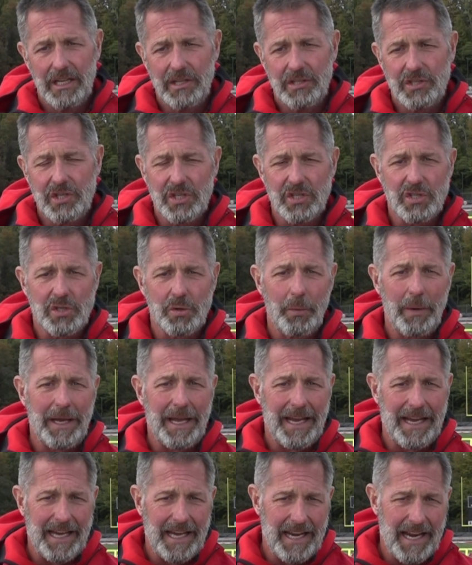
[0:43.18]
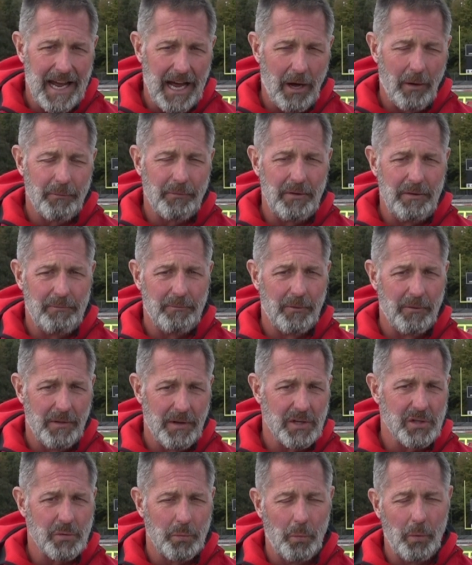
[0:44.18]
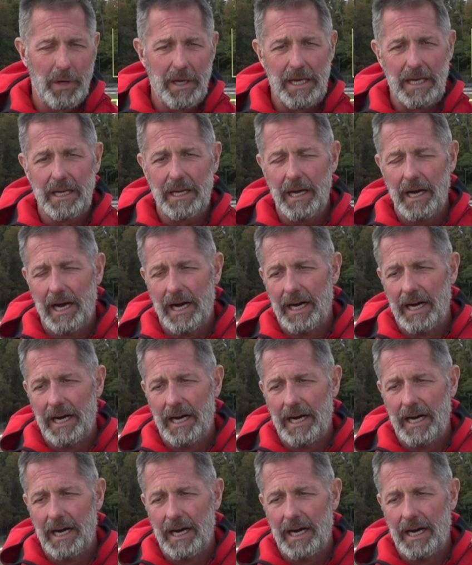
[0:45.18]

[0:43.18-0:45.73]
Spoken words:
just so we could get healthy for this week.